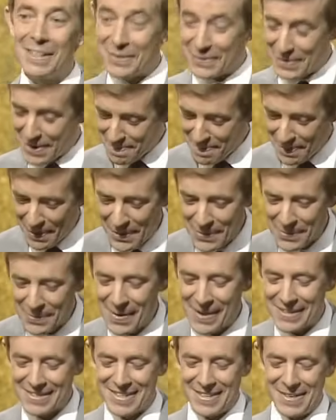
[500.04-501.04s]
Three-point
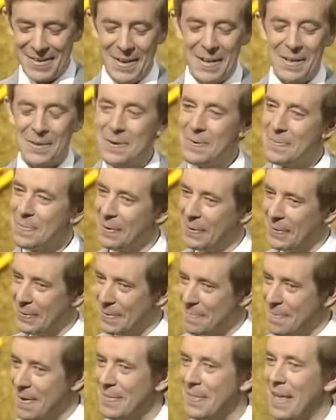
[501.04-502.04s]
question. You thought about